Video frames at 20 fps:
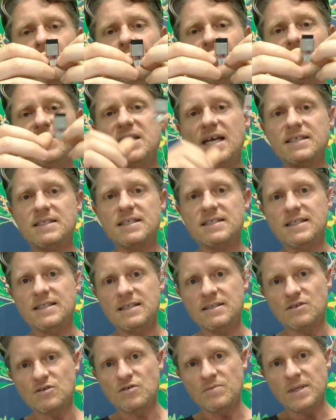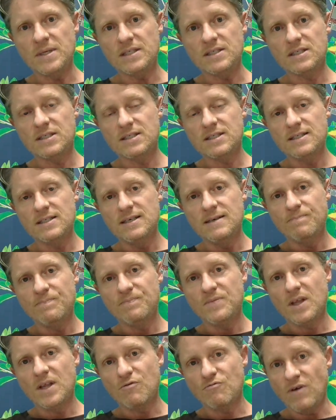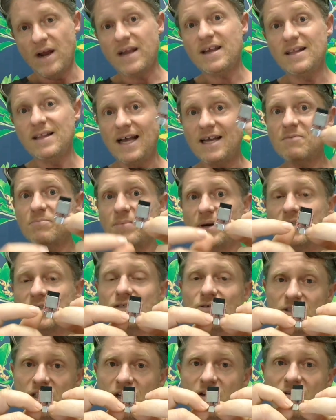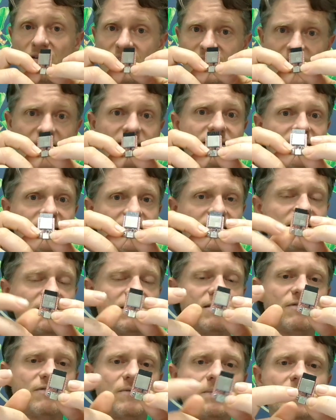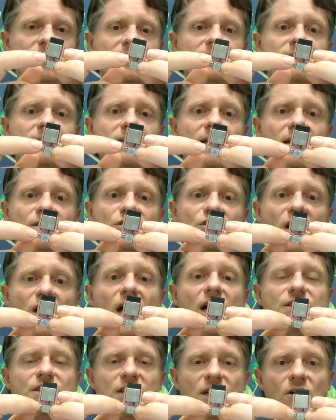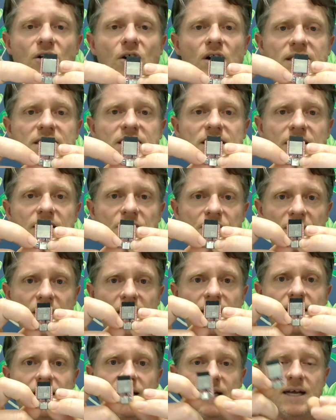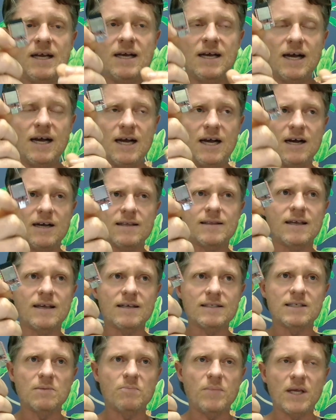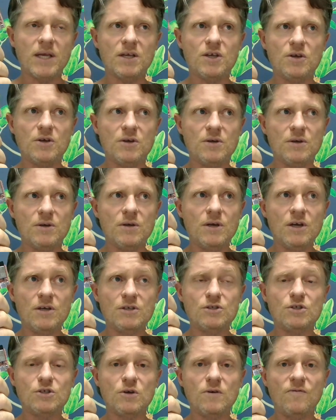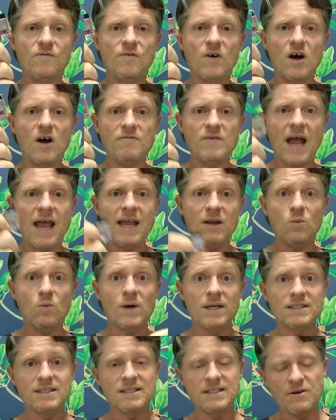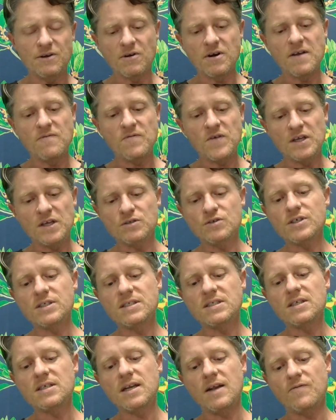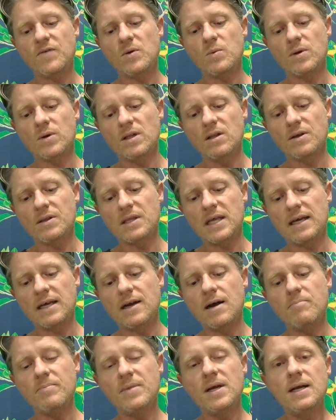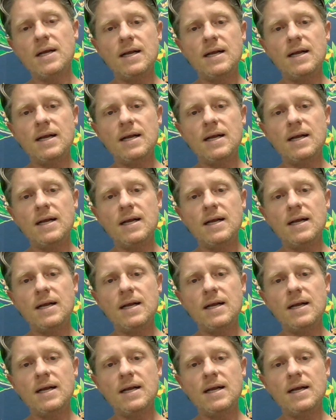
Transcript: Texas Instruments regulator, but it's also got a Texas Instruments charging IC on there. I think it's a BQ25810 if you're interested, if you want to look that up.